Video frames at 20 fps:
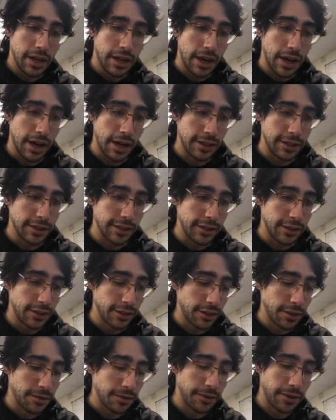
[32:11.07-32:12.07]
And
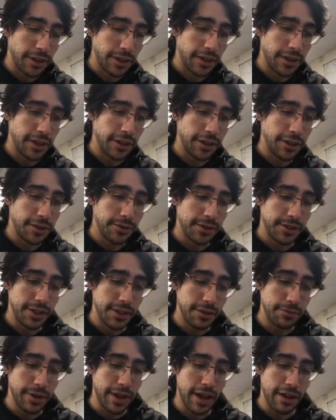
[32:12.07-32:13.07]
so here you see
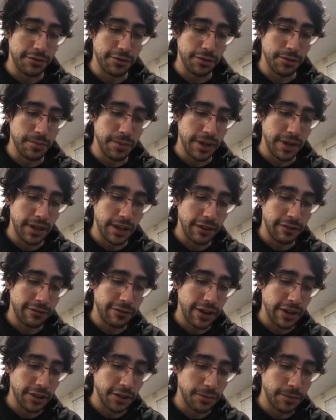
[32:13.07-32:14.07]
we have to make a
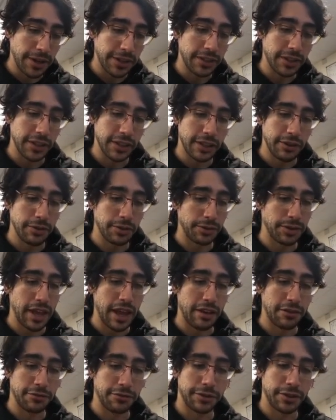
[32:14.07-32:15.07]
vector. Basically,
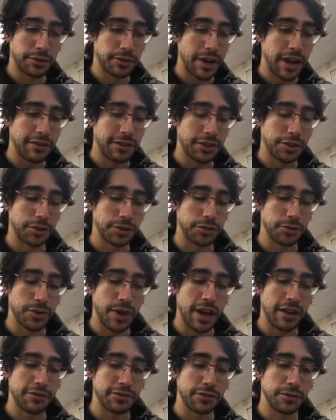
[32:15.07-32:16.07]
we don't have a choice. We
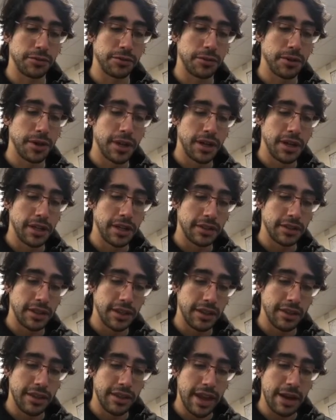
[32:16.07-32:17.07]
have to
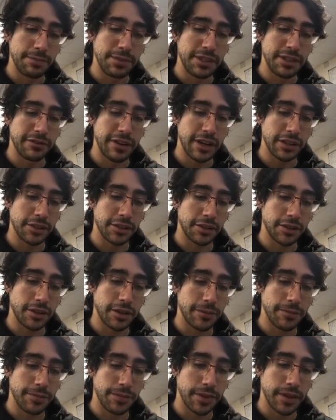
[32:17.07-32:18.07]
take the empty vector
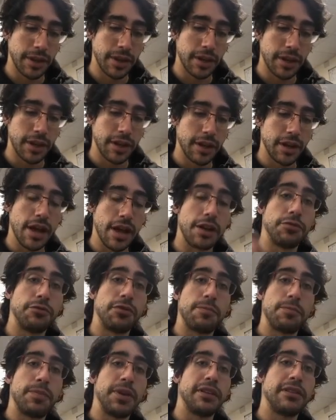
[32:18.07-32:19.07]
and
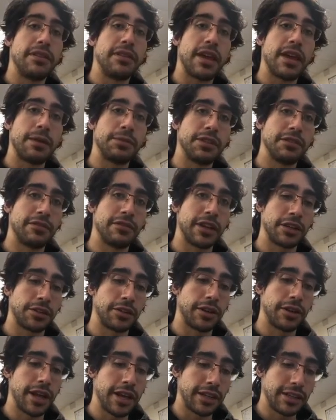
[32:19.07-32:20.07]
repeat the empty vector
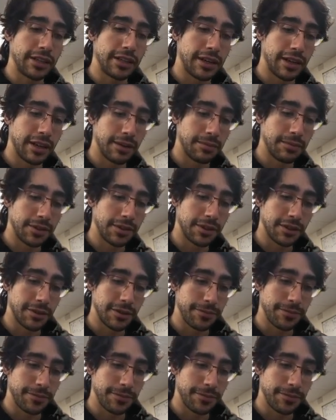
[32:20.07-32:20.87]
8 times.